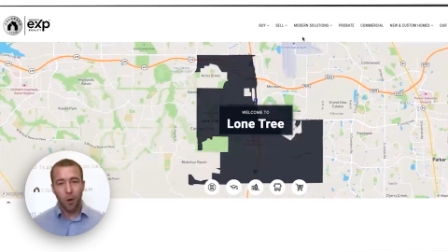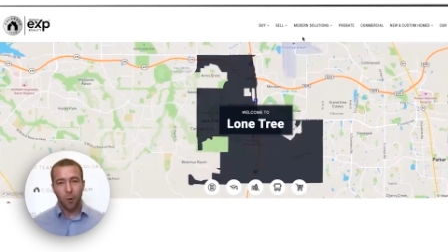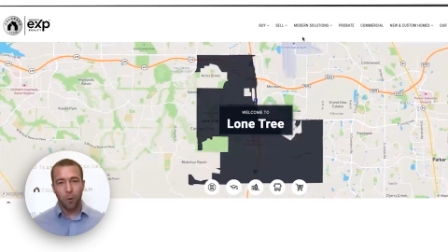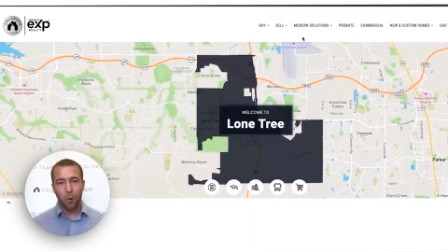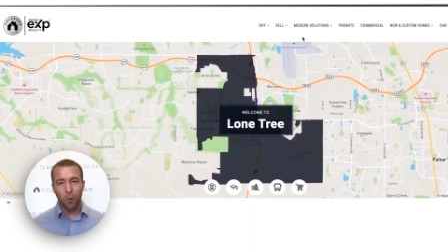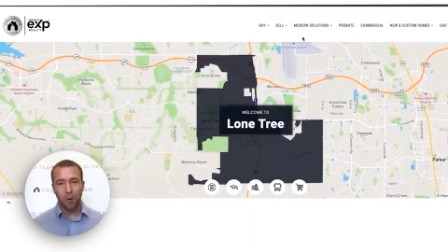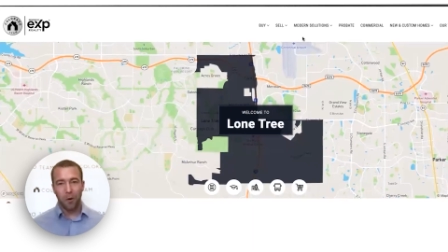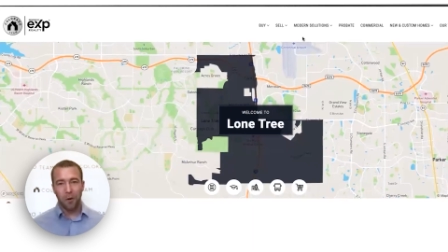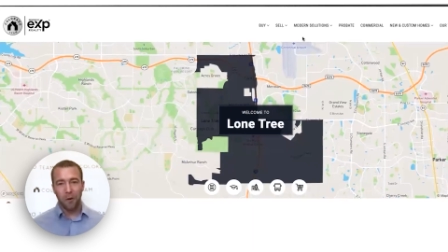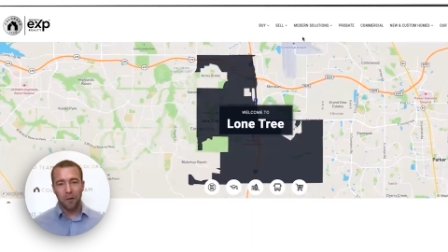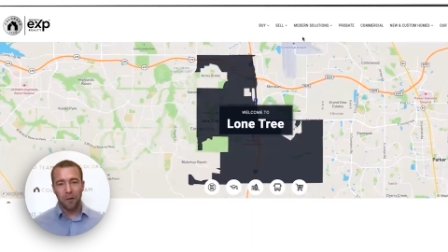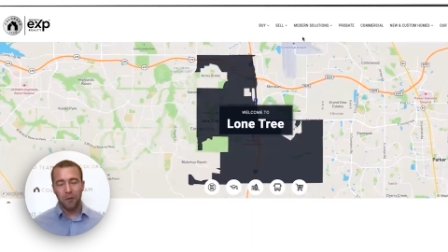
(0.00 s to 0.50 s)

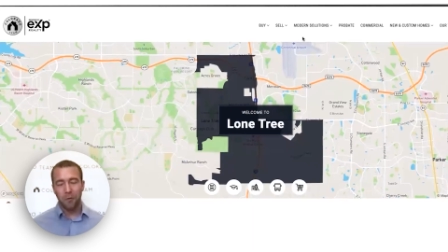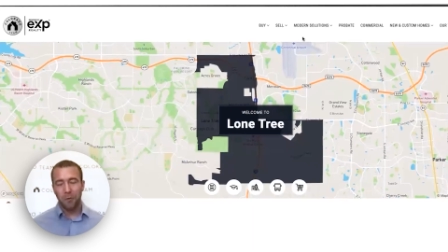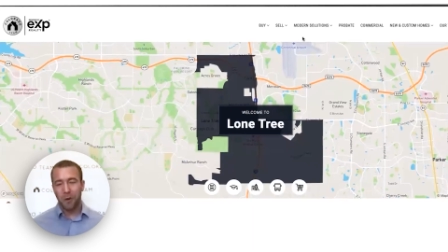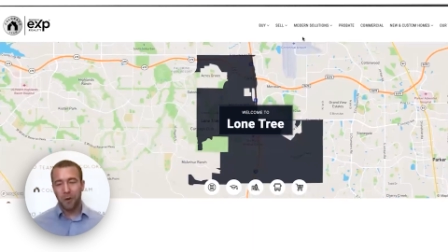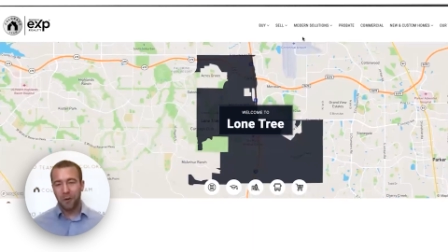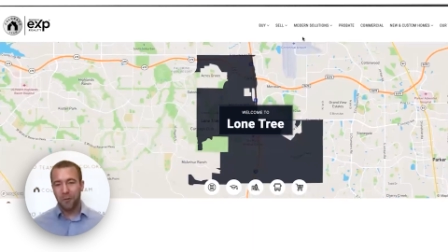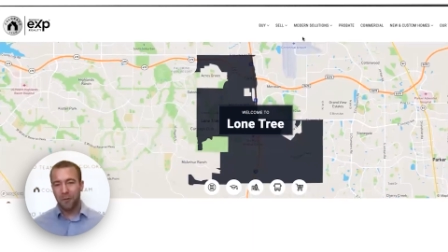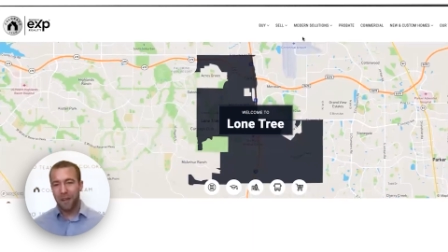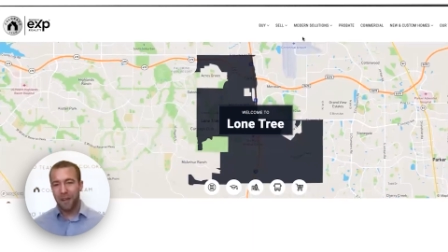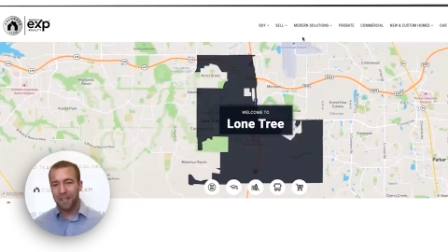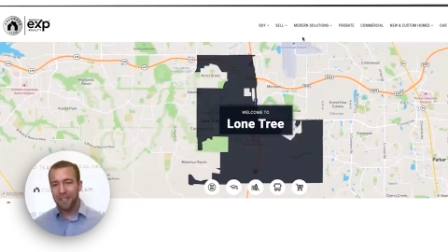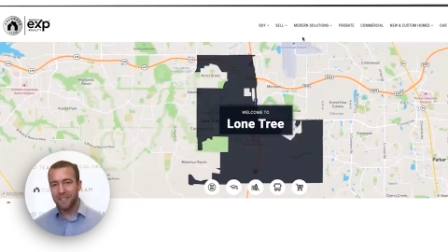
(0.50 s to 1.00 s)
or you want
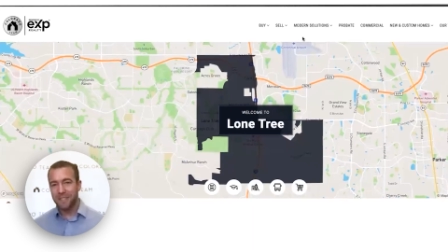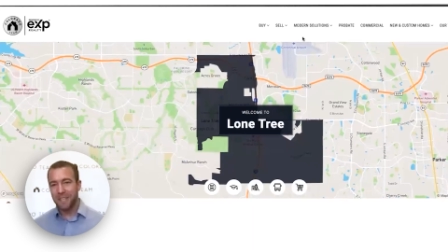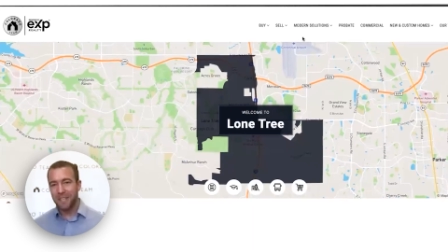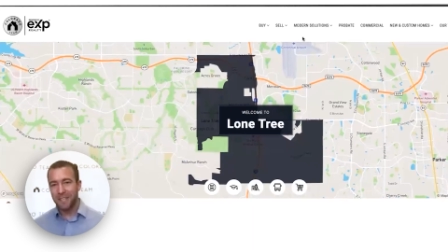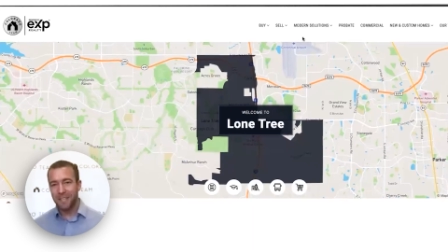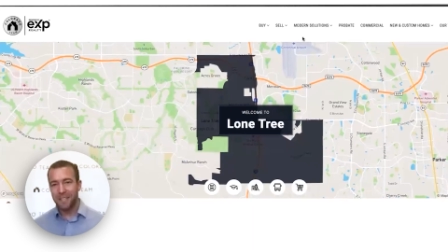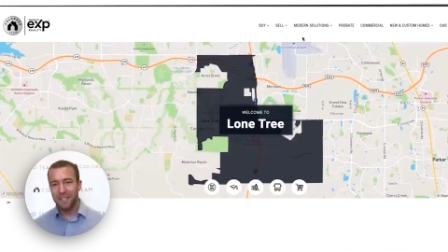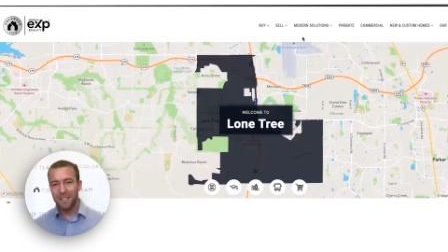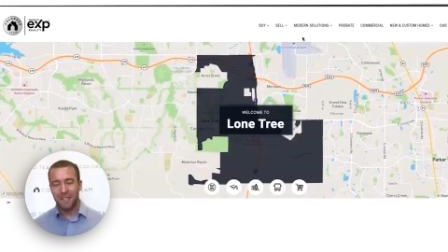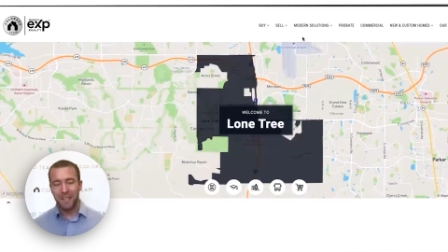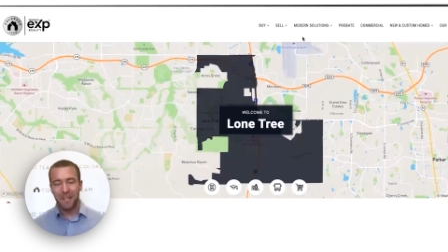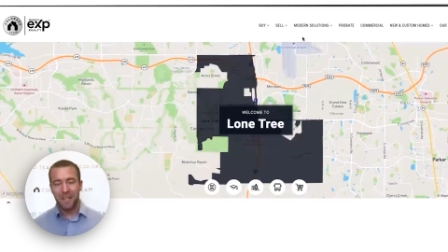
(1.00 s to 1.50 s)
to raise
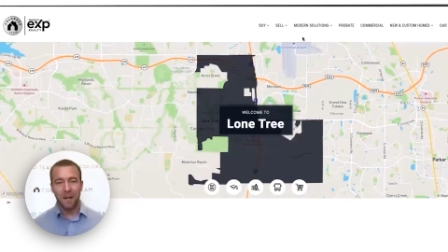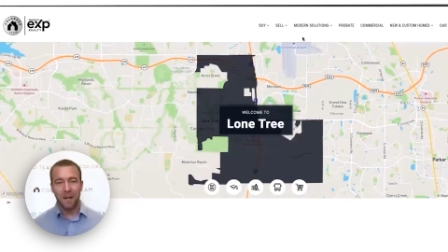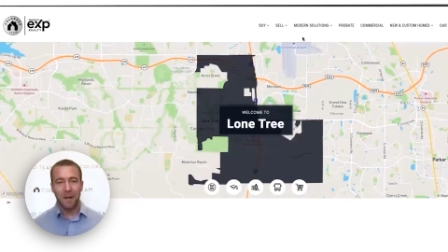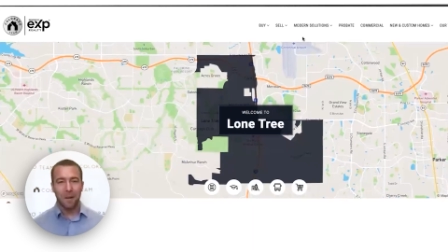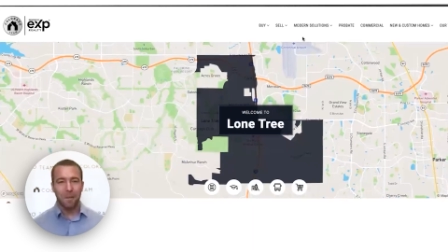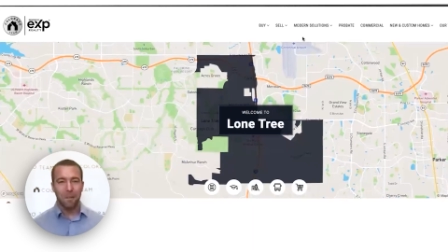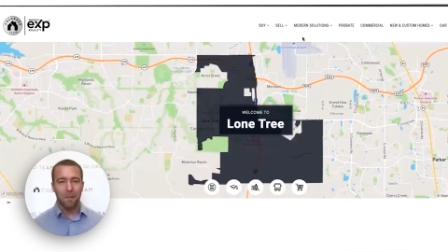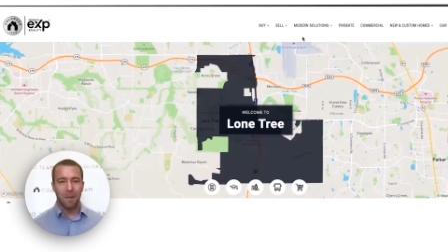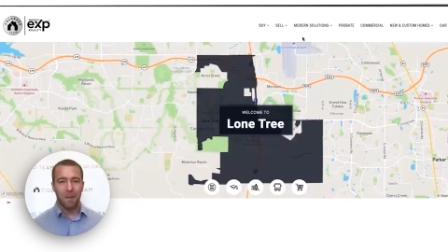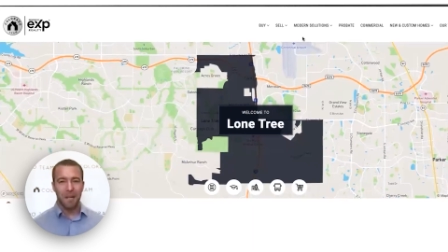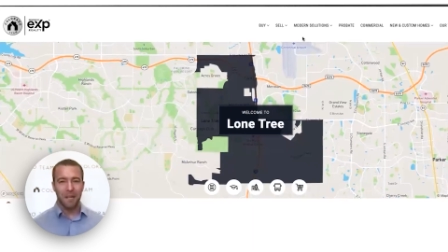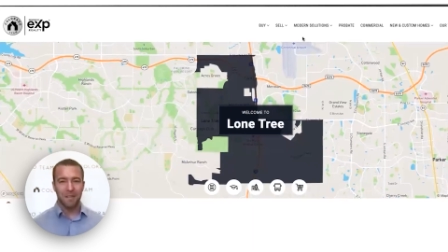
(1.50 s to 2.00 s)
kids in an
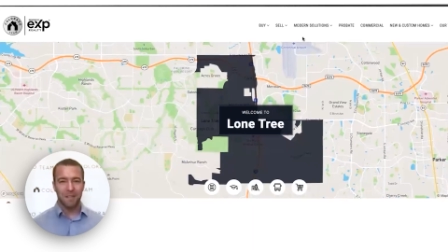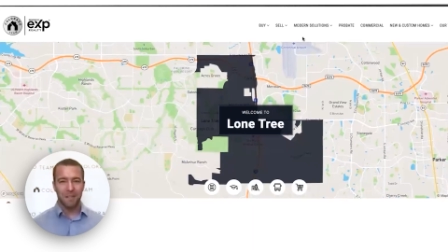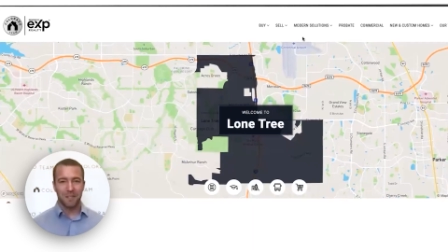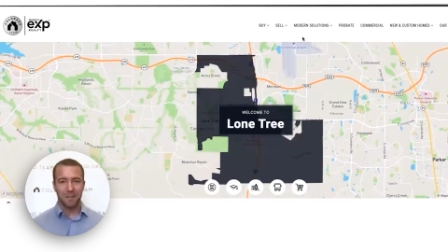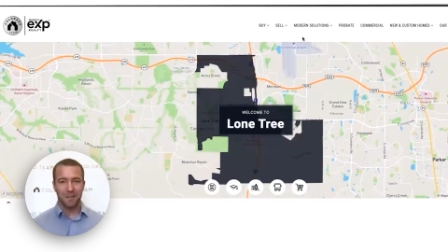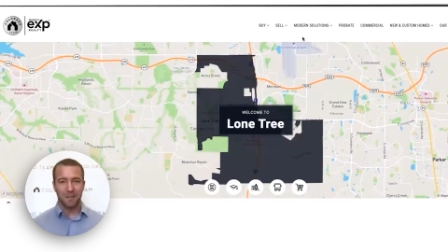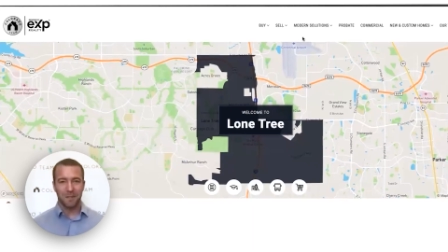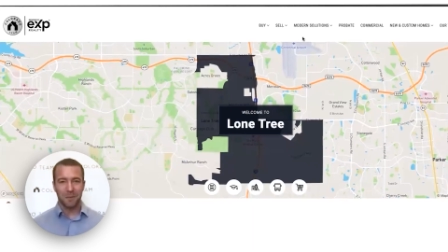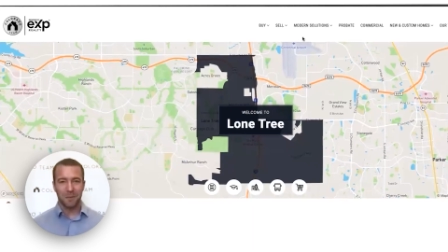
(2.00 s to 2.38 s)
amazing